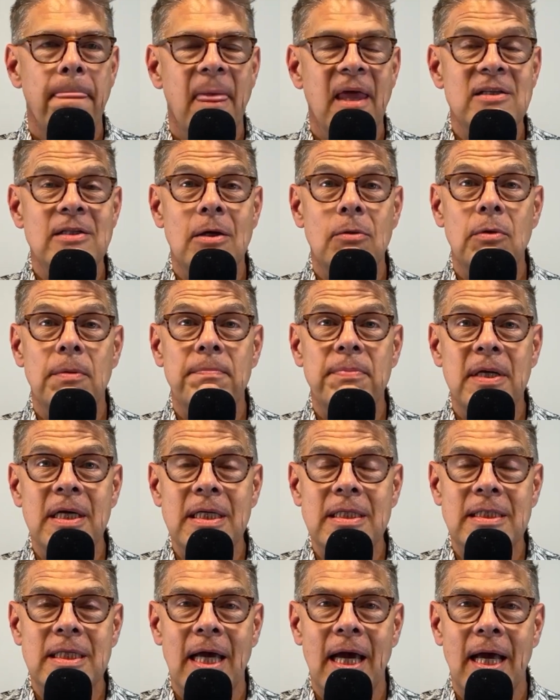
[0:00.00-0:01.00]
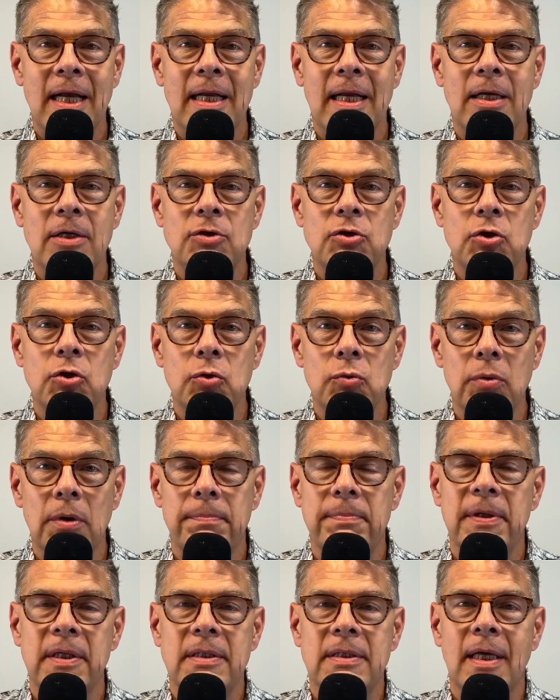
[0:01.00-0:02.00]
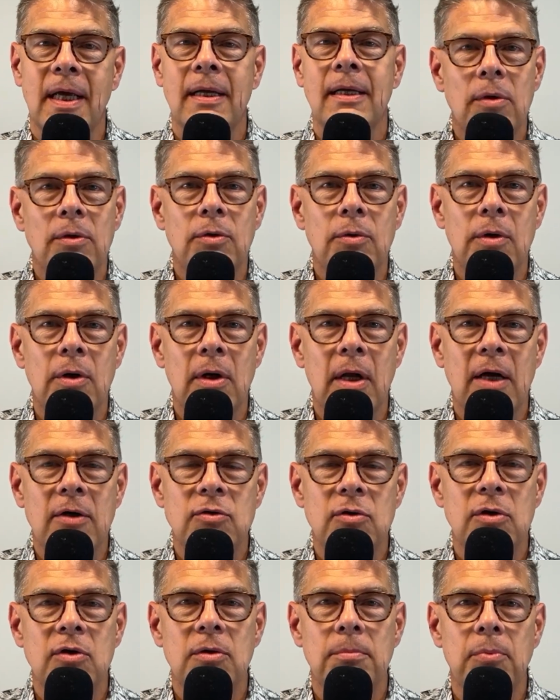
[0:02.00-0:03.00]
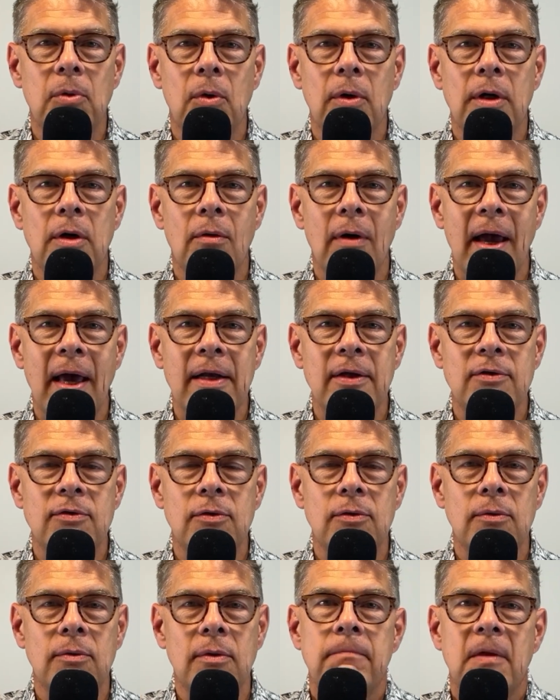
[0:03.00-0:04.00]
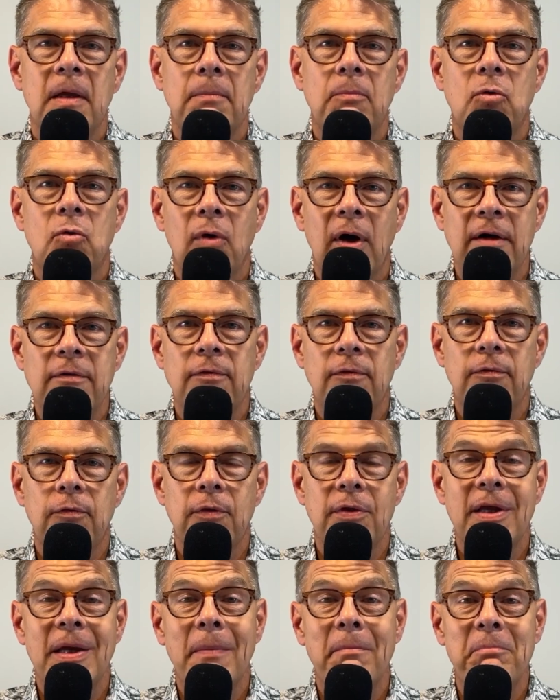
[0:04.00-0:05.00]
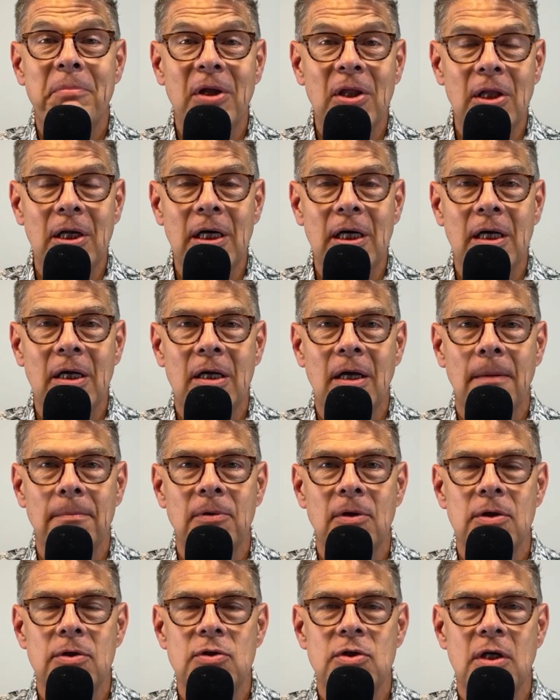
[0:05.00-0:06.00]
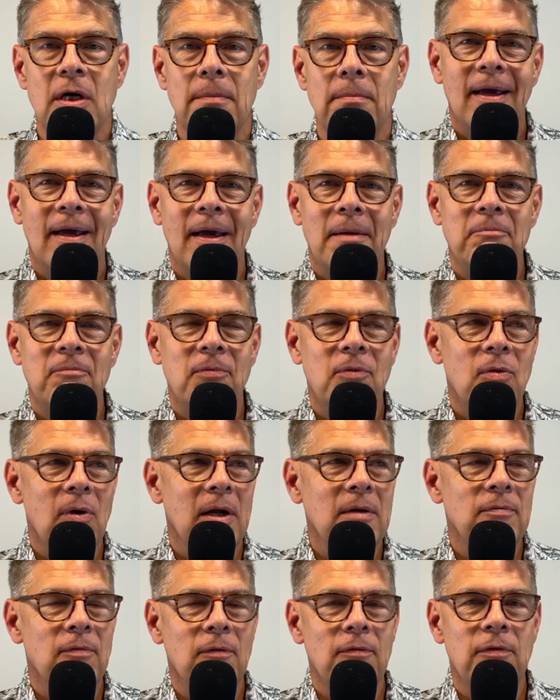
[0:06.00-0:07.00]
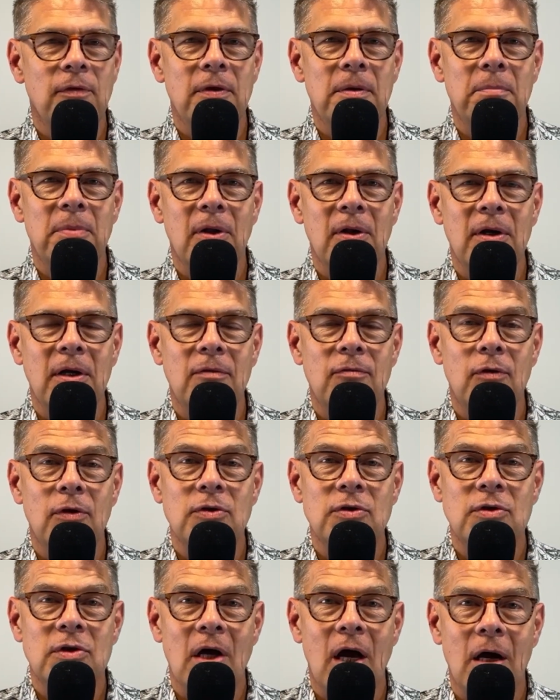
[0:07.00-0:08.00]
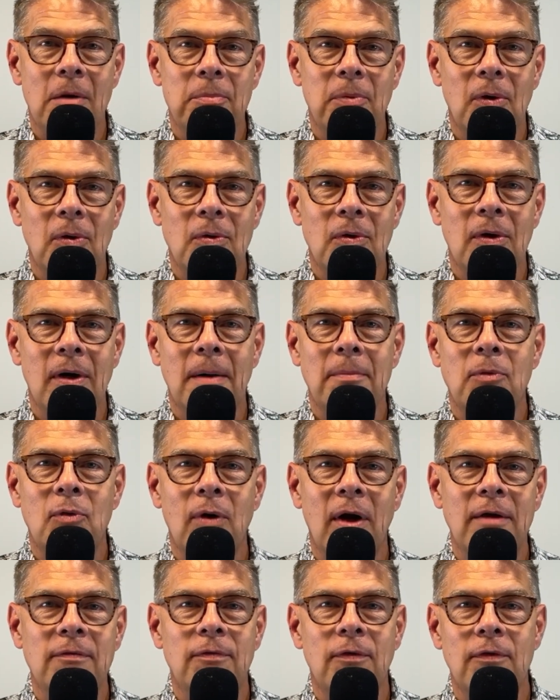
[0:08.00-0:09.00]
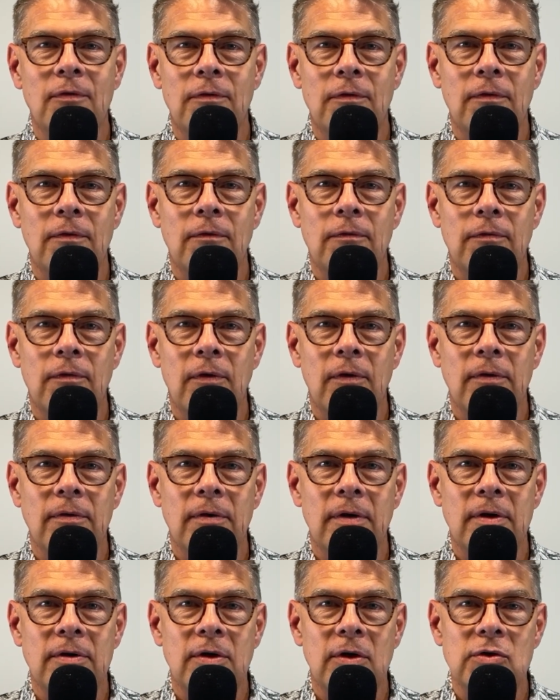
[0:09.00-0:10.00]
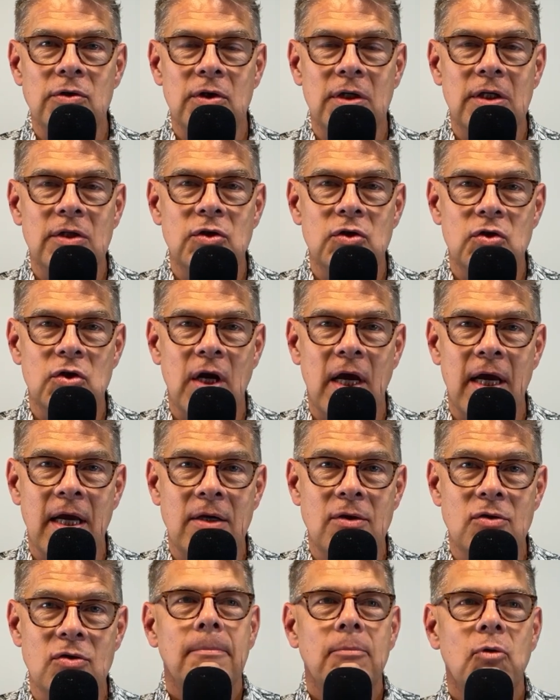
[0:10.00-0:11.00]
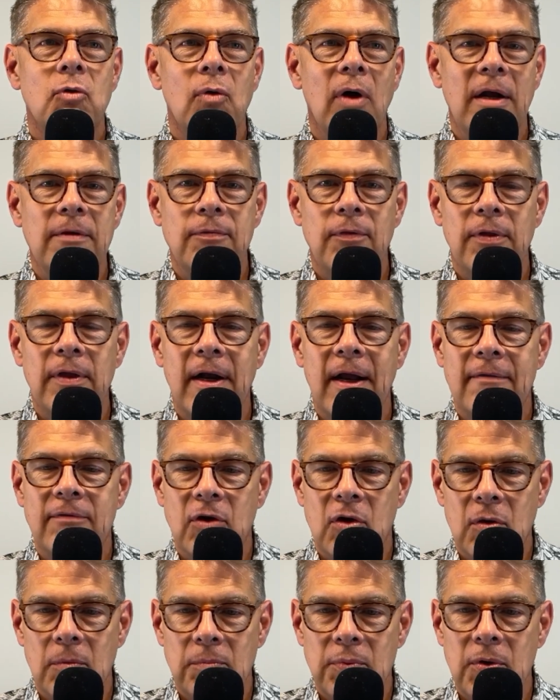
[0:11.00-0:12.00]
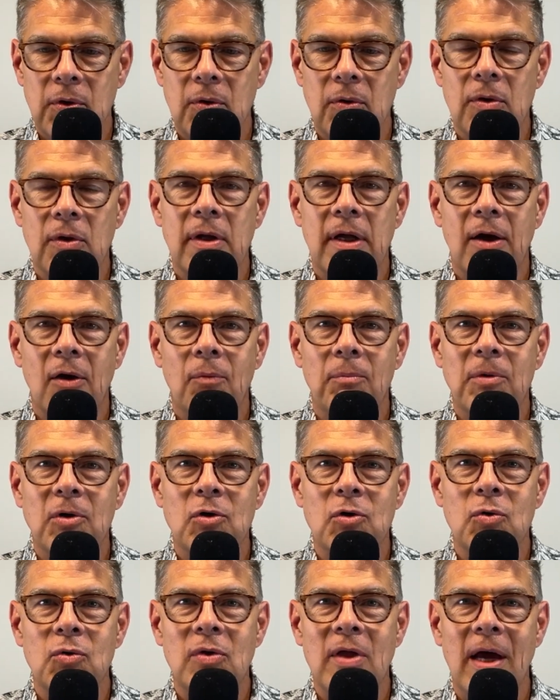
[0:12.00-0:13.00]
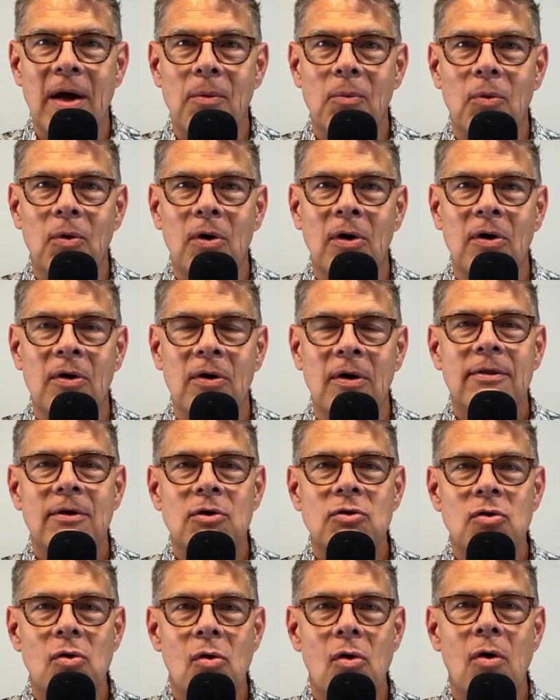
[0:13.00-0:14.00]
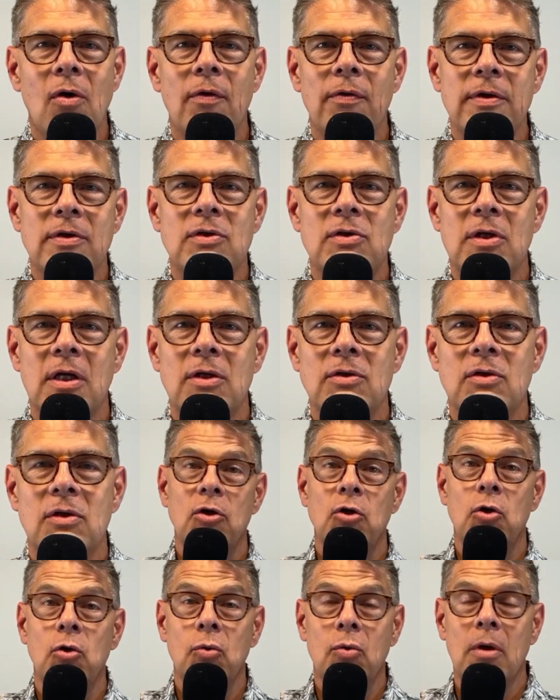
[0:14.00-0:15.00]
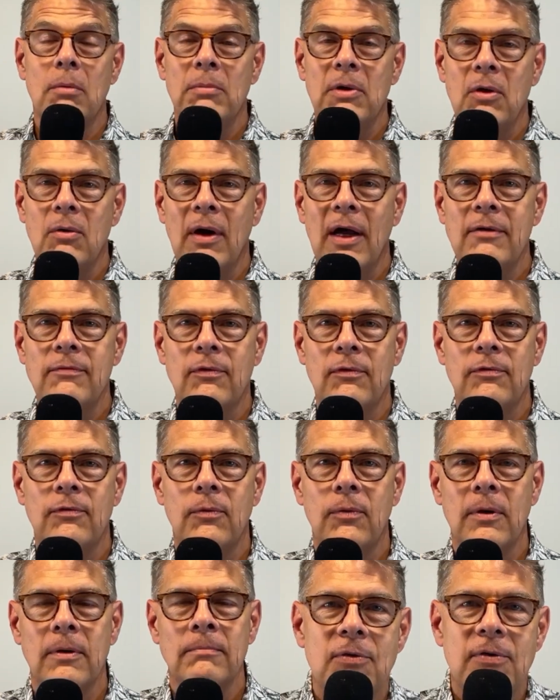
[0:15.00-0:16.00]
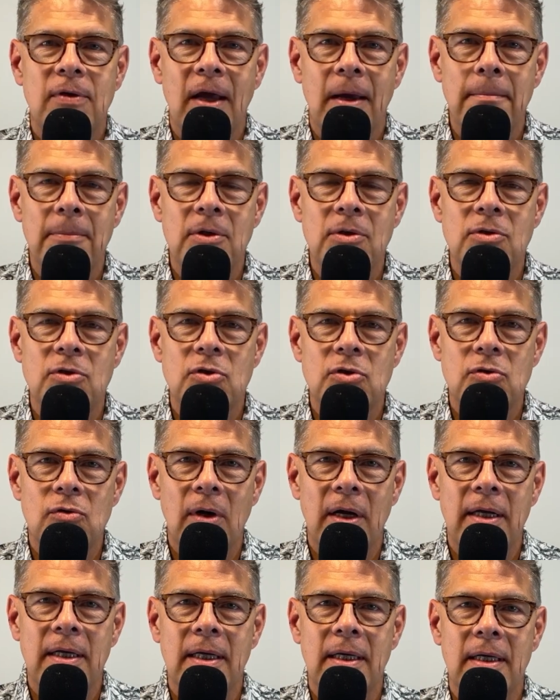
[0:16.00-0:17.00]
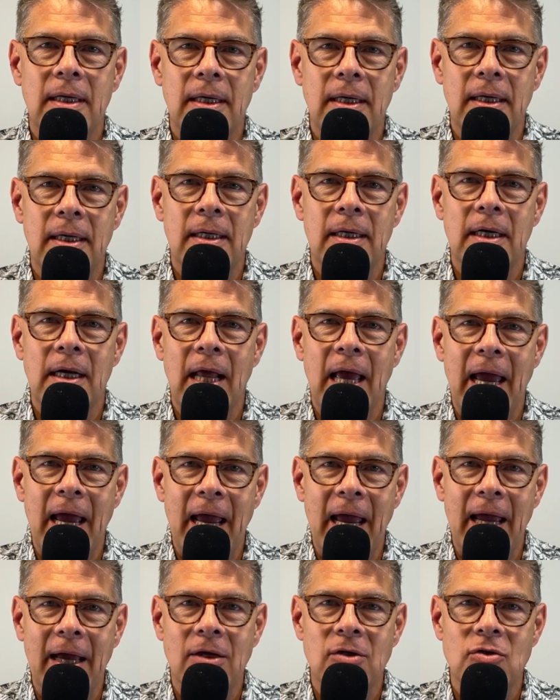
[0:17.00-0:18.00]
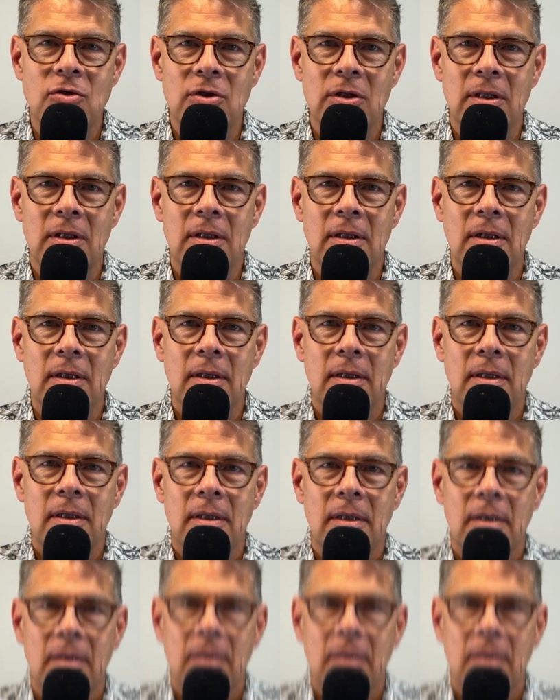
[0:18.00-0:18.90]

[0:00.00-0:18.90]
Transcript: As I repeat that, and as you repeat that, you can actually deploy gratitude. I'm grateful for the ability to come to the gym. I'm grateful for the ability for a stockbroker. I'm grateful for that there's an exchange. I'm grateful that I have a computer to help me do that work. There's all these things that you can be grateful for. Demonstrate it in an action. I